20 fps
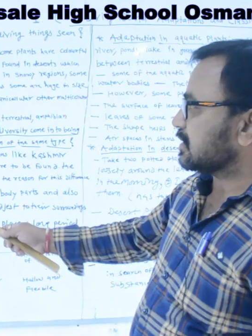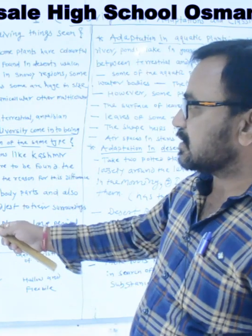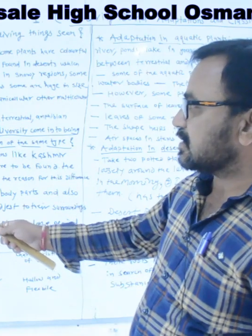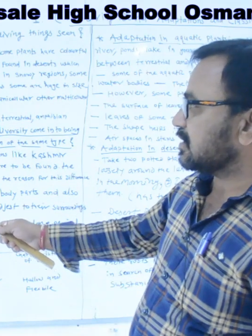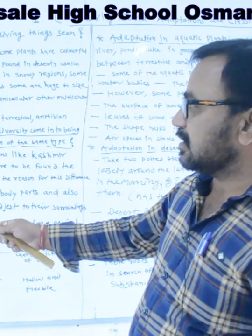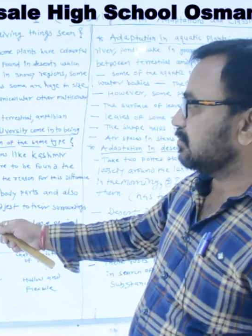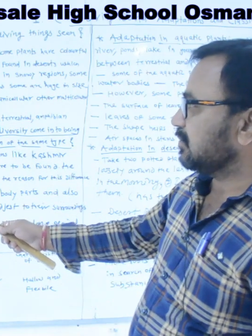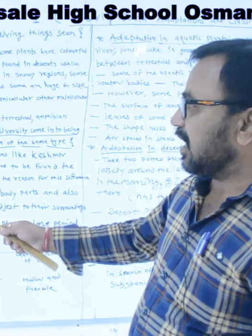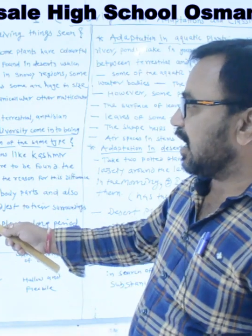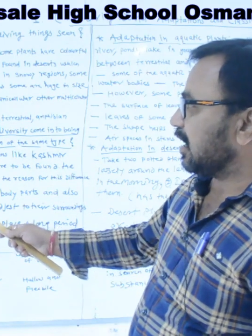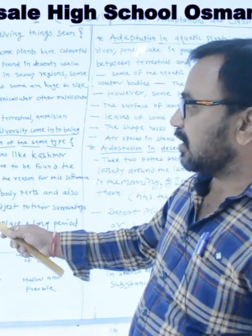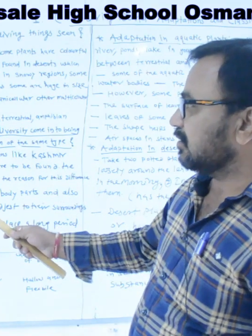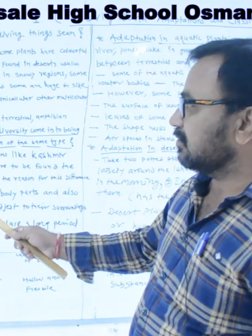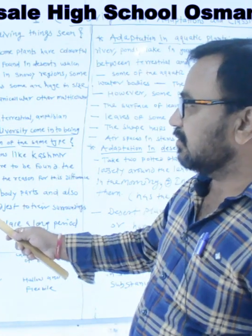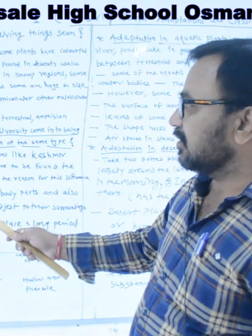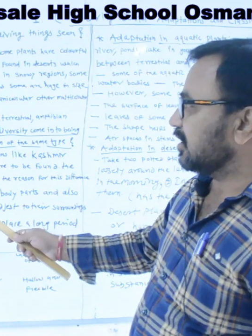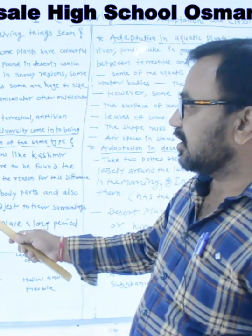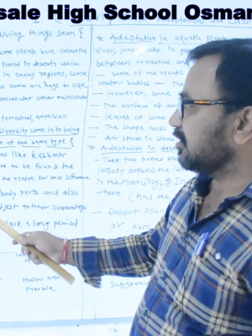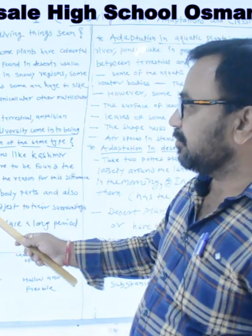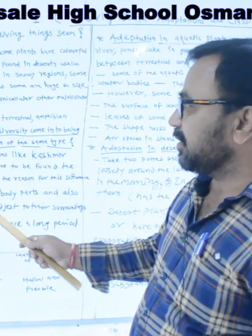Some
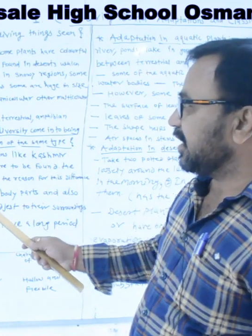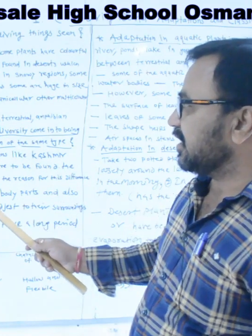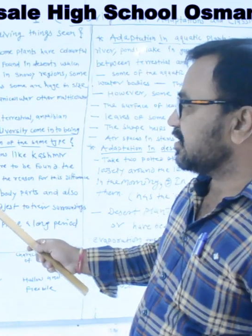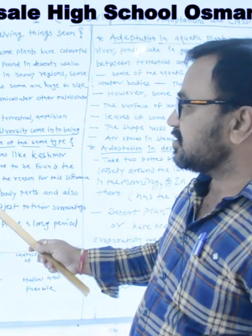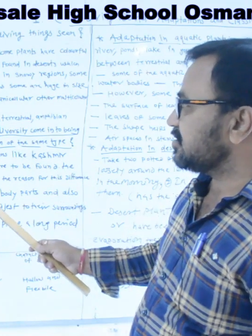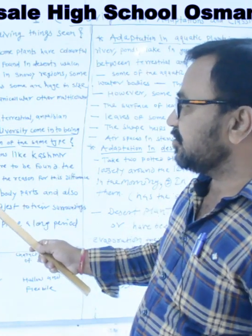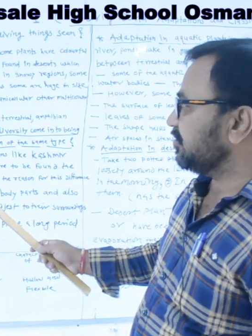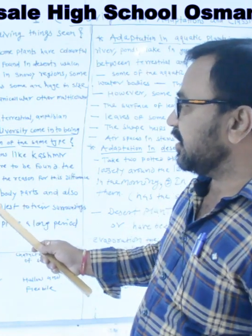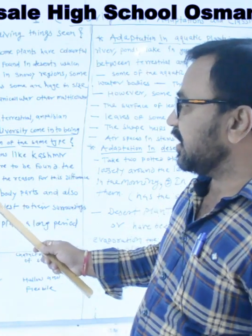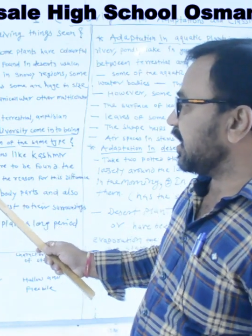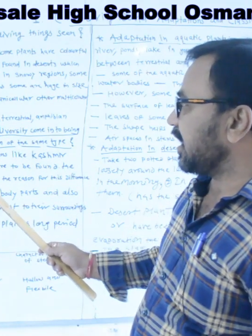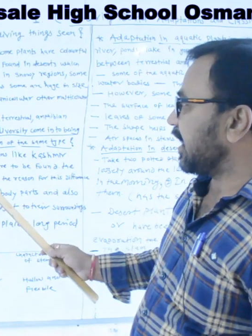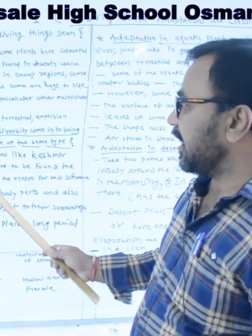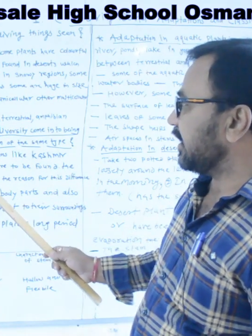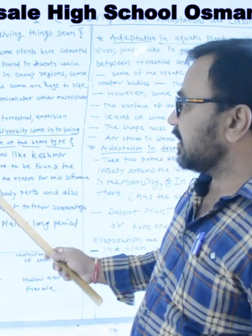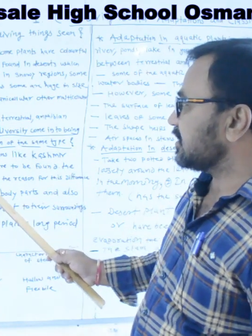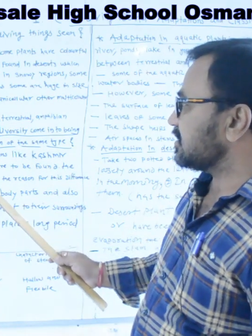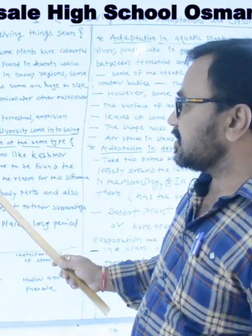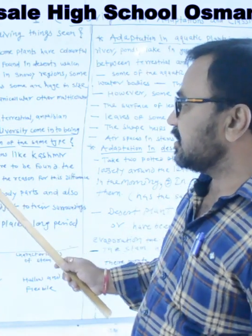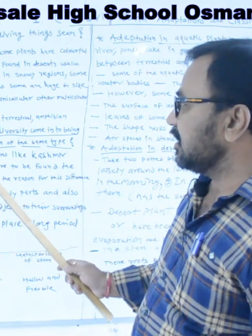are vertebrates, where
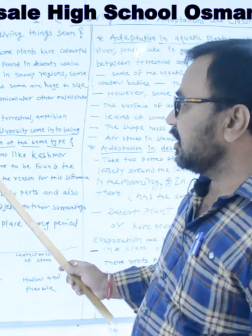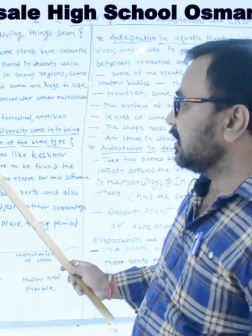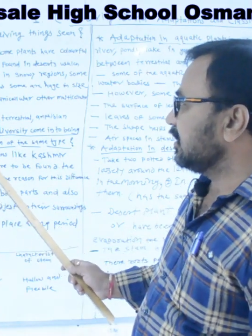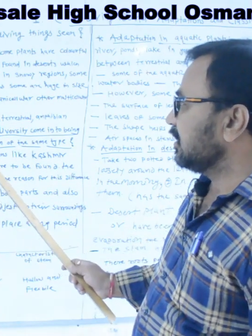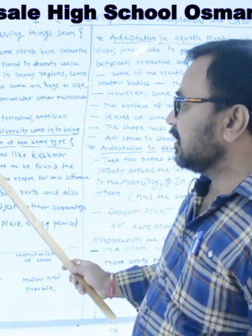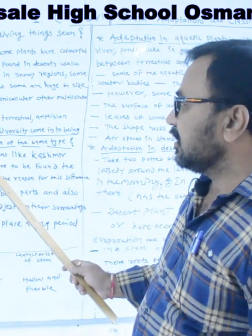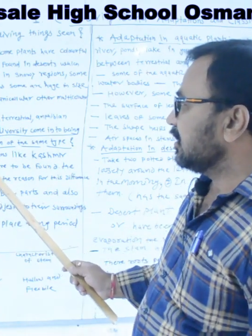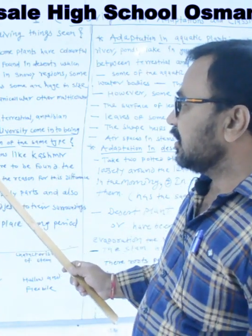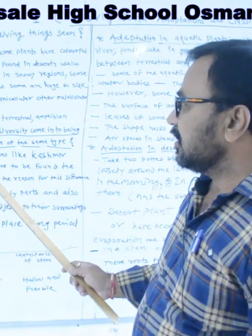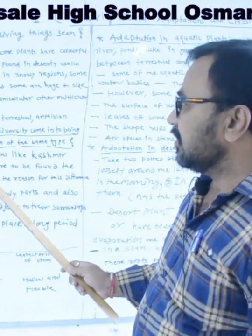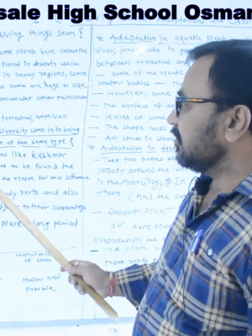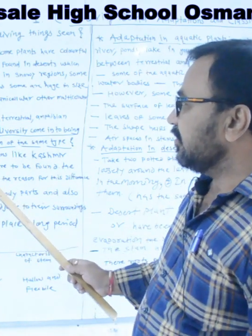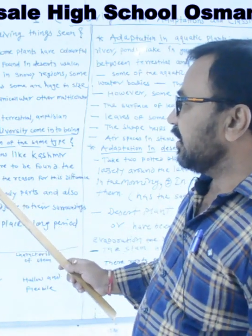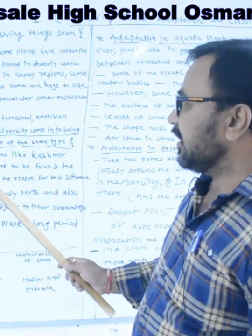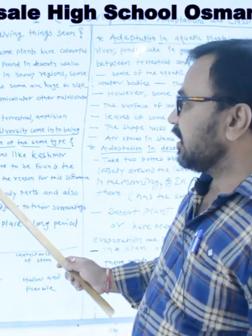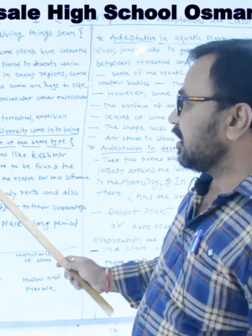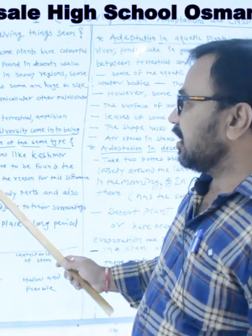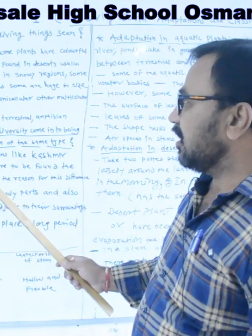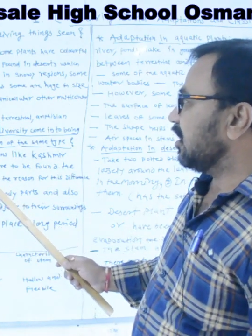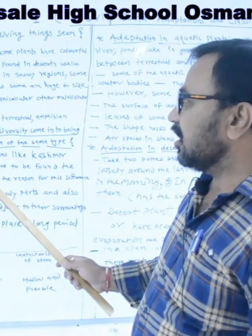
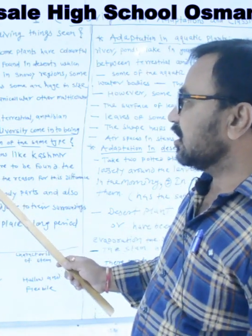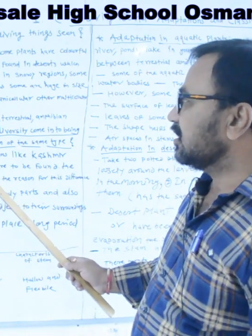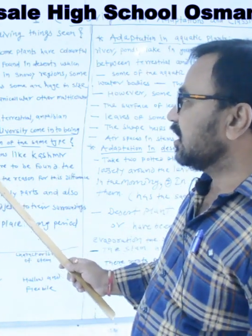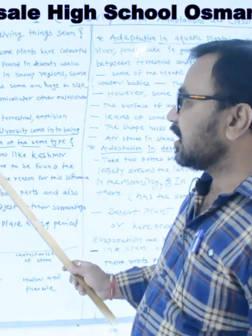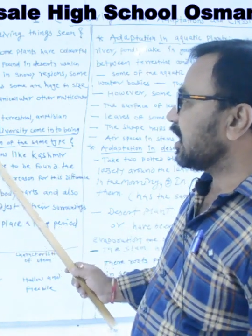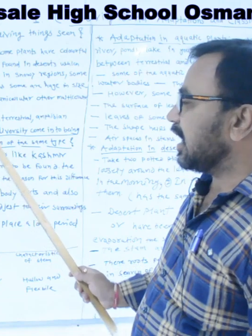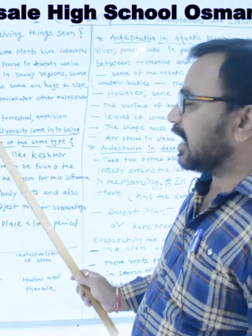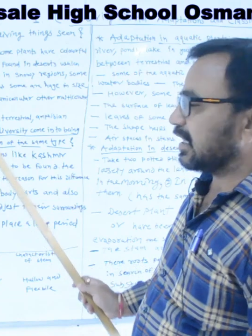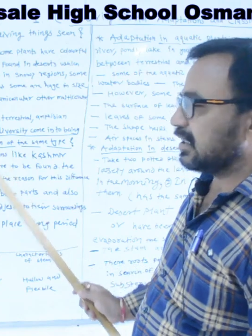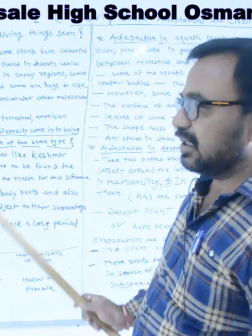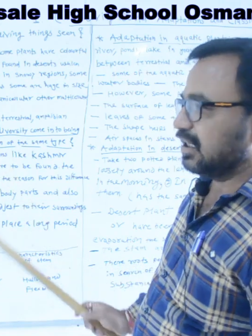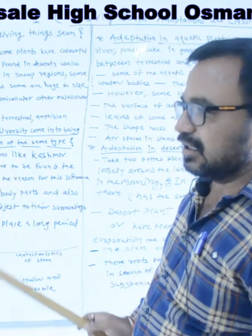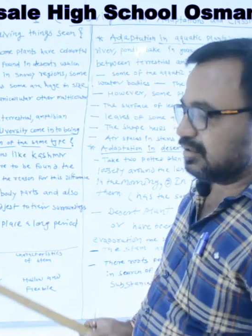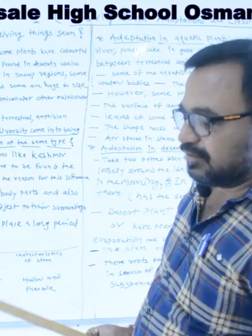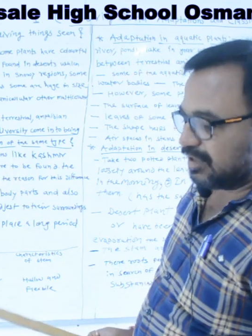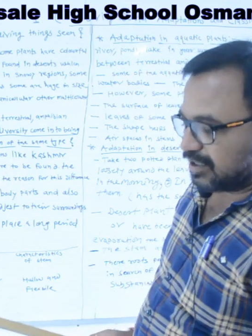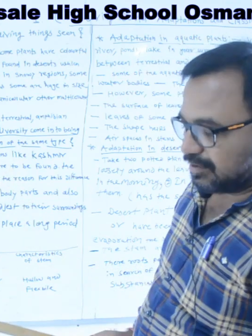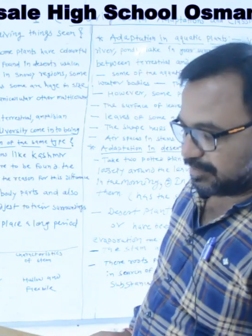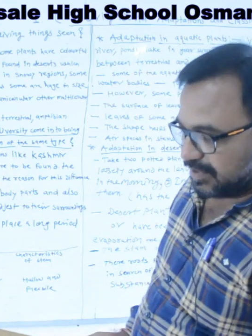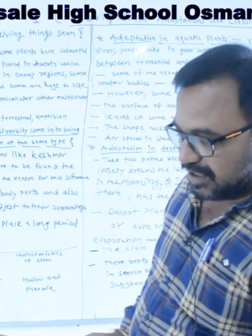other are
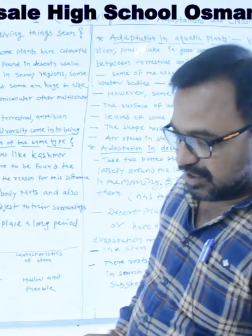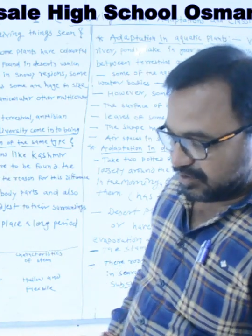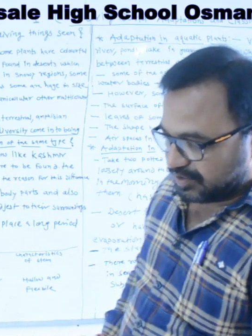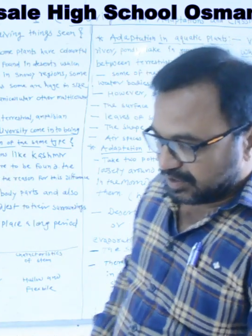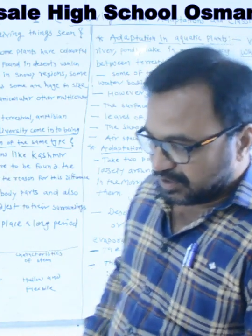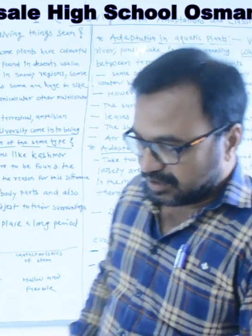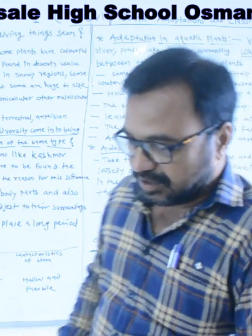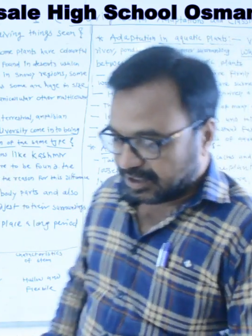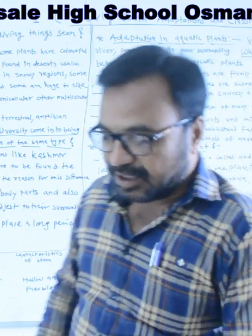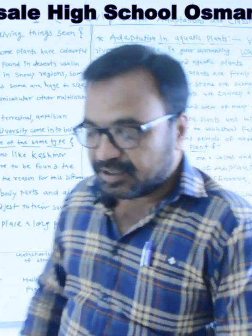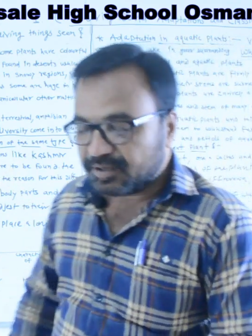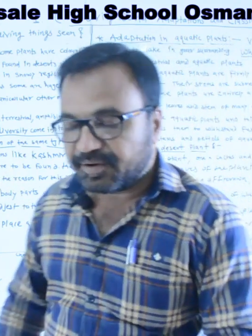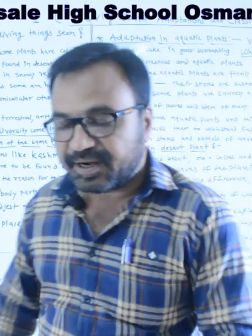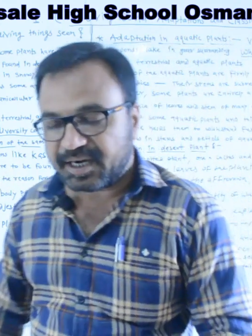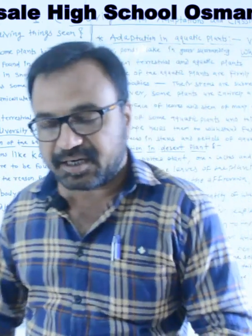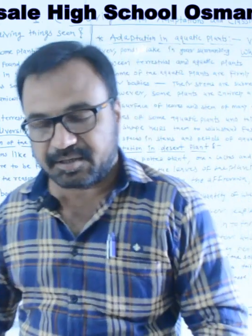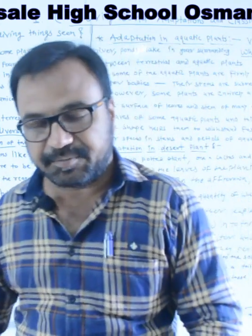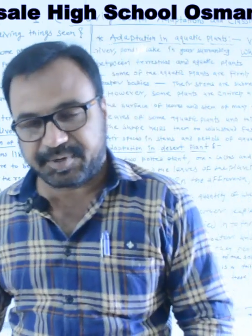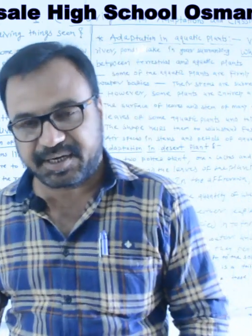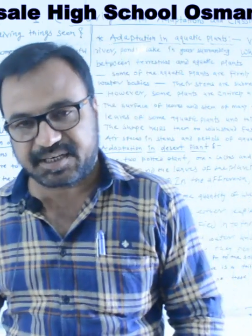
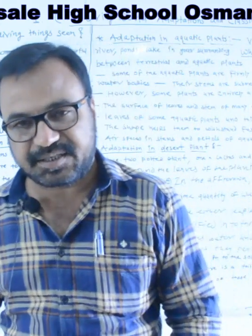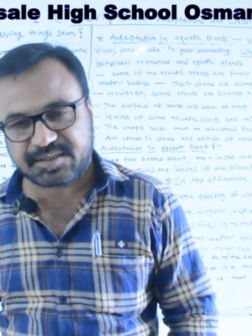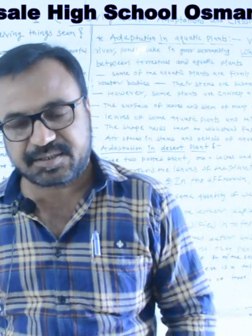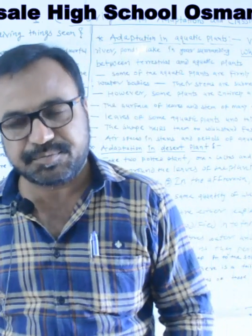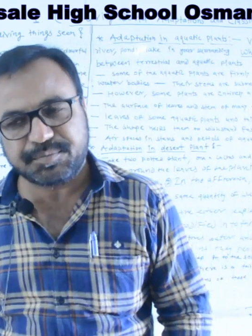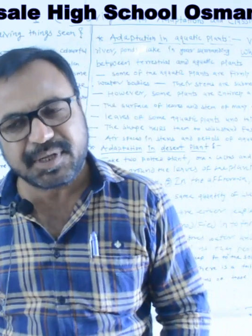invertebrates.